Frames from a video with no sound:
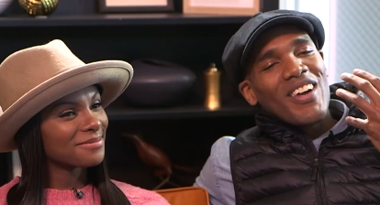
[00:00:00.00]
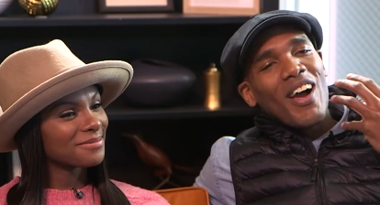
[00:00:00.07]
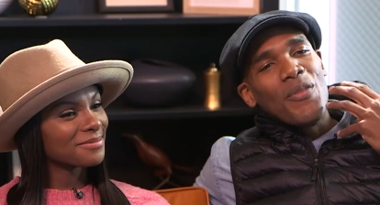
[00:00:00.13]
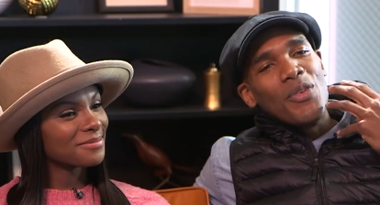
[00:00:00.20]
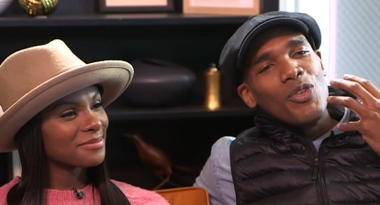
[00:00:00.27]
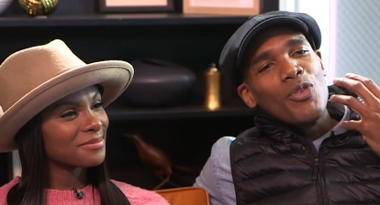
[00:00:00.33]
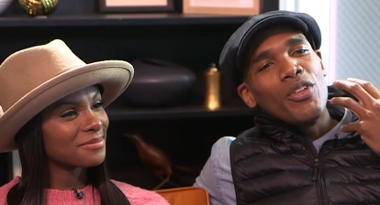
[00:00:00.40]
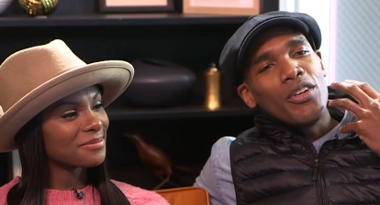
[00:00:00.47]
Speaker 1: I
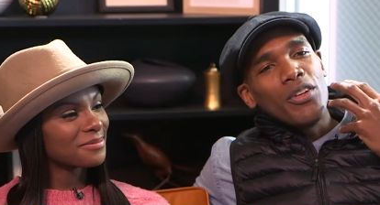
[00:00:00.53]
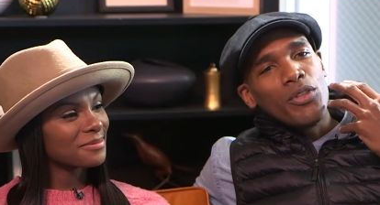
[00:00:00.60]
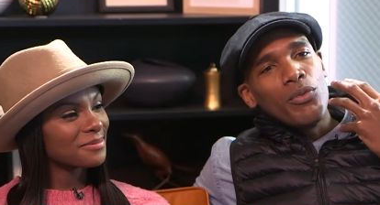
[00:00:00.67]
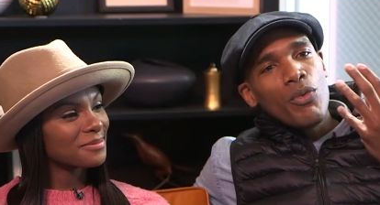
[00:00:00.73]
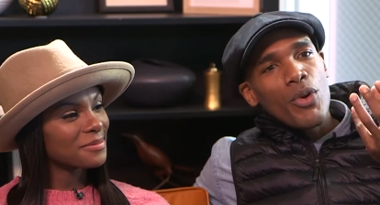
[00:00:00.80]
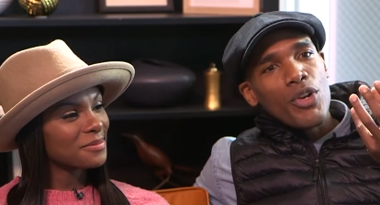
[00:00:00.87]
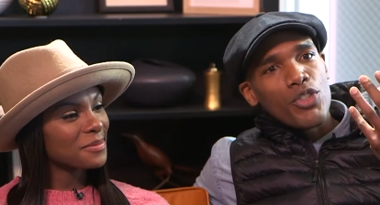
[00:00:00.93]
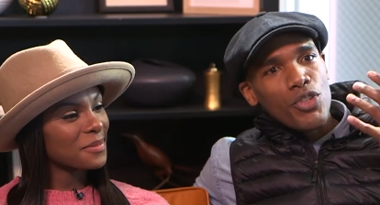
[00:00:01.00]
would do the, the
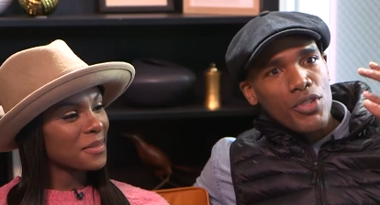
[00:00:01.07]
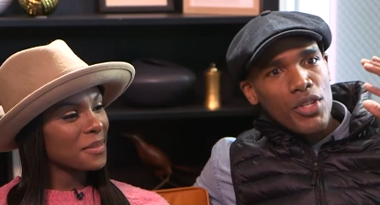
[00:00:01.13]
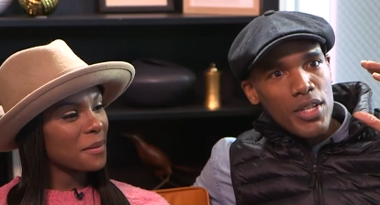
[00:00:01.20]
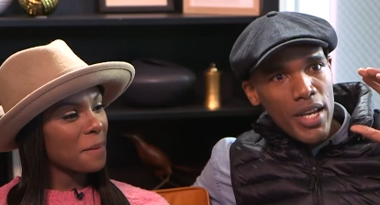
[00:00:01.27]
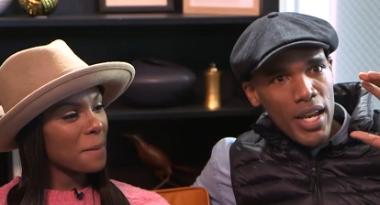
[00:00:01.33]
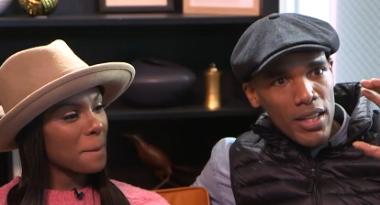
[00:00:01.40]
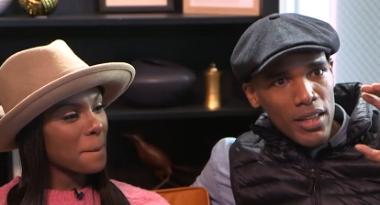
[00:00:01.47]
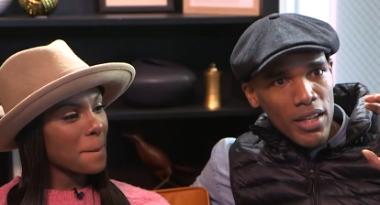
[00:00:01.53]
voice just to
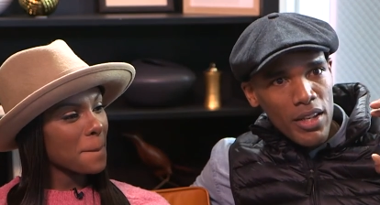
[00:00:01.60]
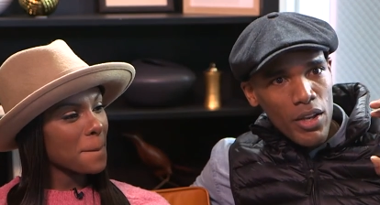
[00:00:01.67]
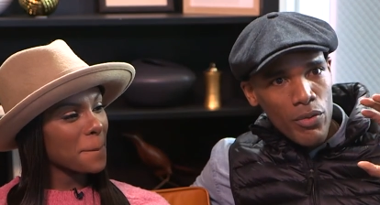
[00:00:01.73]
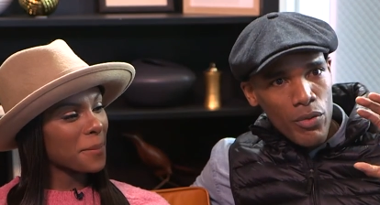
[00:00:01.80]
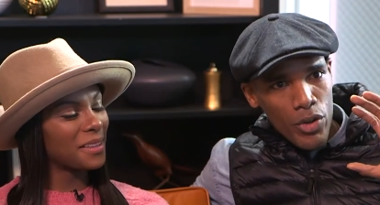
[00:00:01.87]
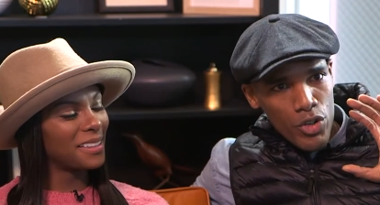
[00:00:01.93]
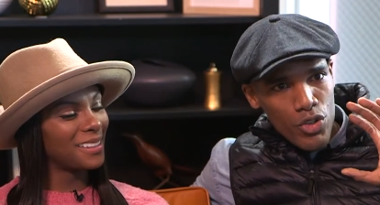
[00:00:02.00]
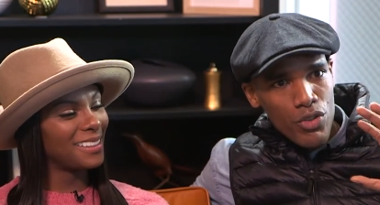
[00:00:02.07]
get like a
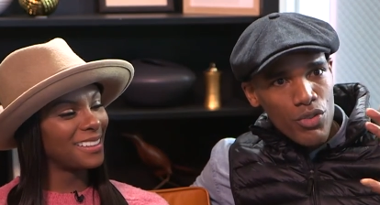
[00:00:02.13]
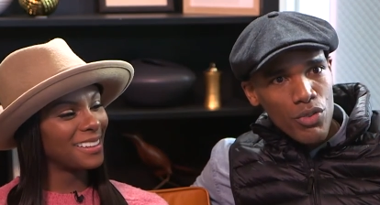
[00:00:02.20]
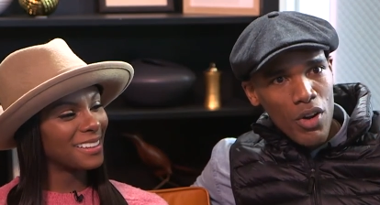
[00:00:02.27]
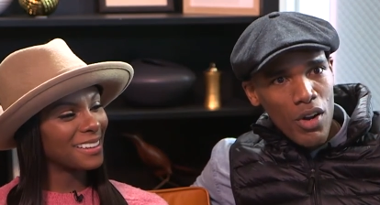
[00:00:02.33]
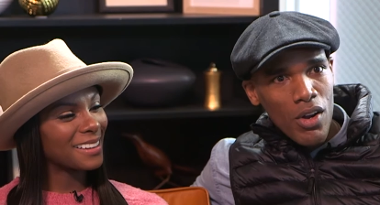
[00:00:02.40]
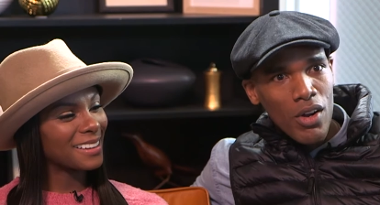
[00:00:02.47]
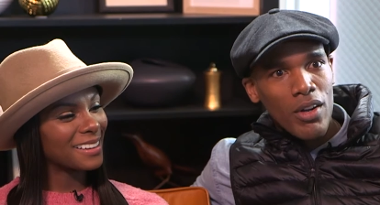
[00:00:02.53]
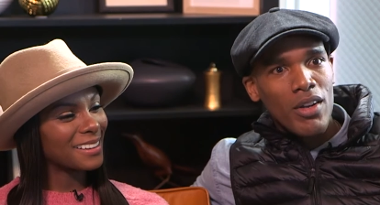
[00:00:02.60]
very
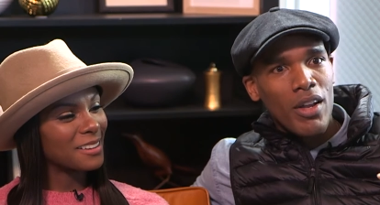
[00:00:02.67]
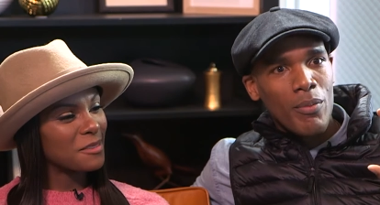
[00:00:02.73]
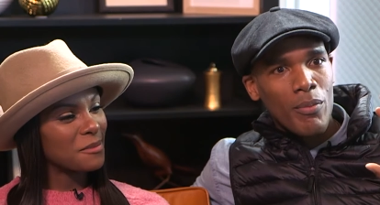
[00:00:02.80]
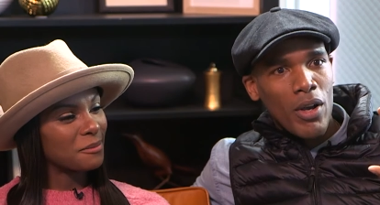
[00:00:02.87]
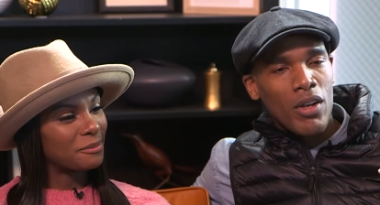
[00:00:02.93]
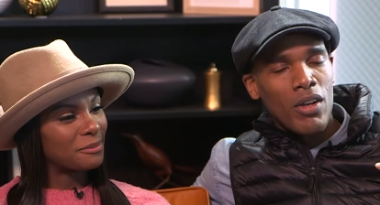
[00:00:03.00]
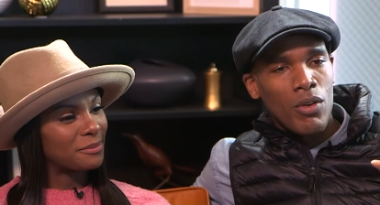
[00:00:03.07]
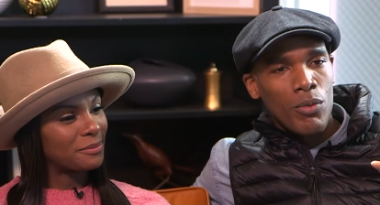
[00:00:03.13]
strong
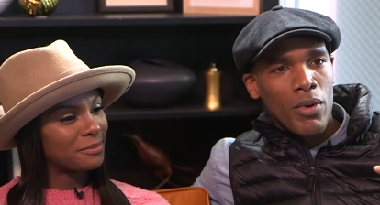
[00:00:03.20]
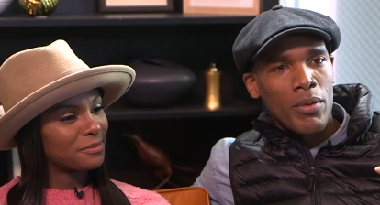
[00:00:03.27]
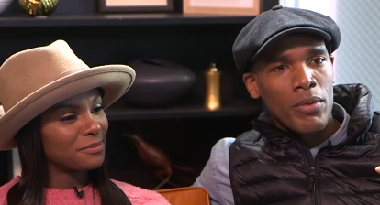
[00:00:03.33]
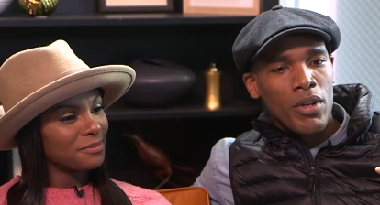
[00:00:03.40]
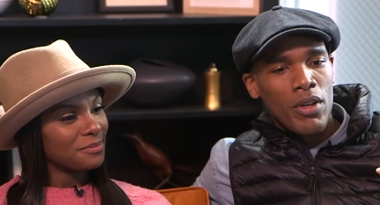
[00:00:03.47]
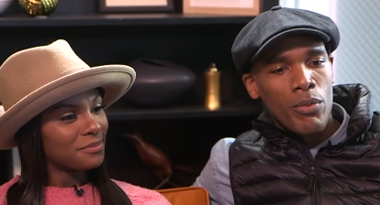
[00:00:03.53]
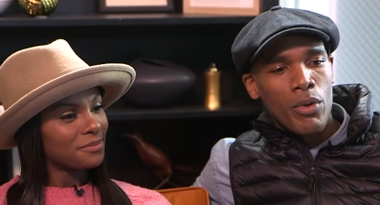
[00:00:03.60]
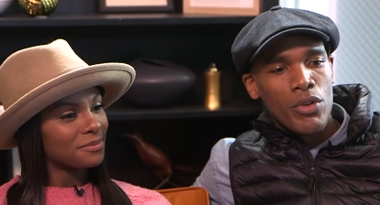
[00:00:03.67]

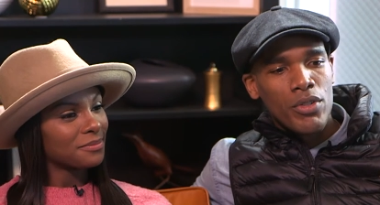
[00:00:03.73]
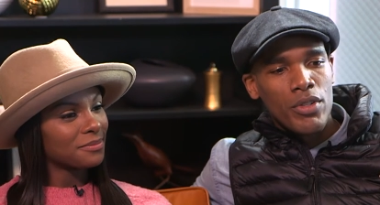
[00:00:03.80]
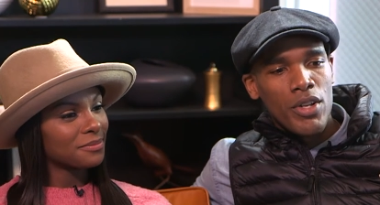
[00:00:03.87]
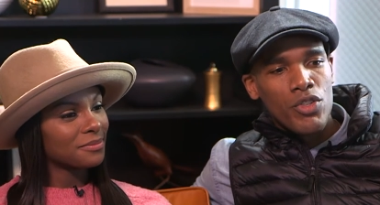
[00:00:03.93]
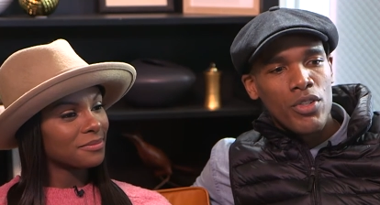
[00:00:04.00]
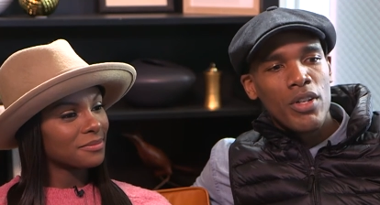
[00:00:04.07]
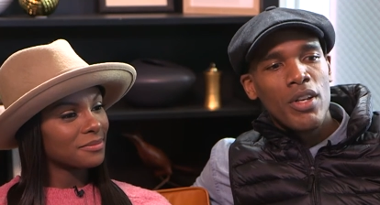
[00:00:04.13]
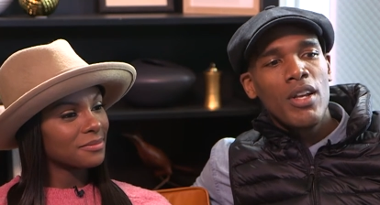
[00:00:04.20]
Obama
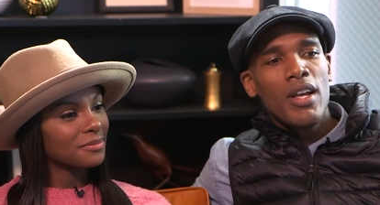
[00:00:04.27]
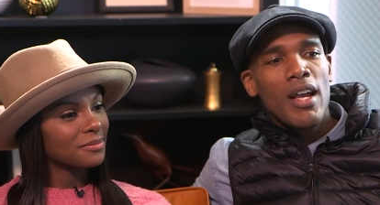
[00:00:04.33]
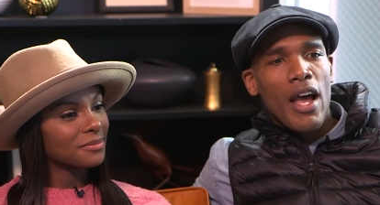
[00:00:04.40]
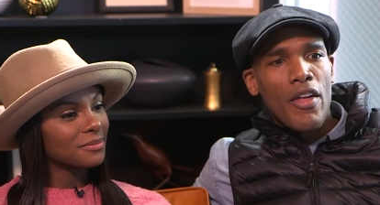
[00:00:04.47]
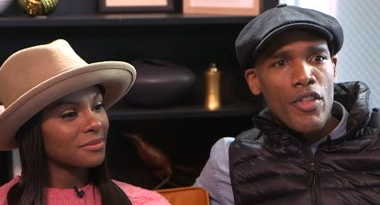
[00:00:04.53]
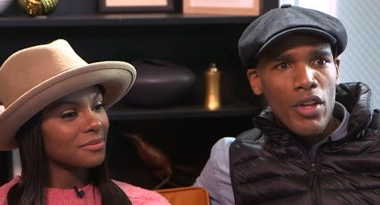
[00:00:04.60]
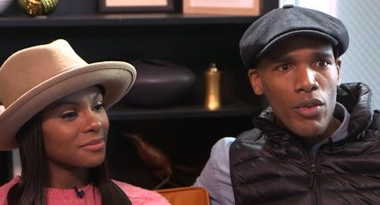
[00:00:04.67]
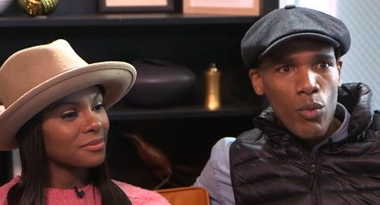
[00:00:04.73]
impersonation.
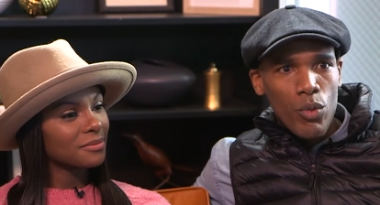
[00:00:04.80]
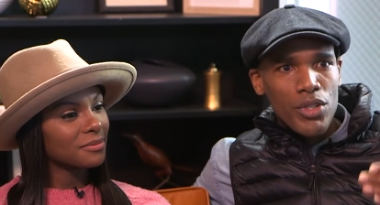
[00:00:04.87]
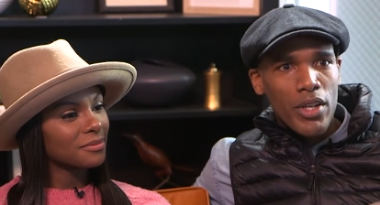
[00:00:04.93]
And then once I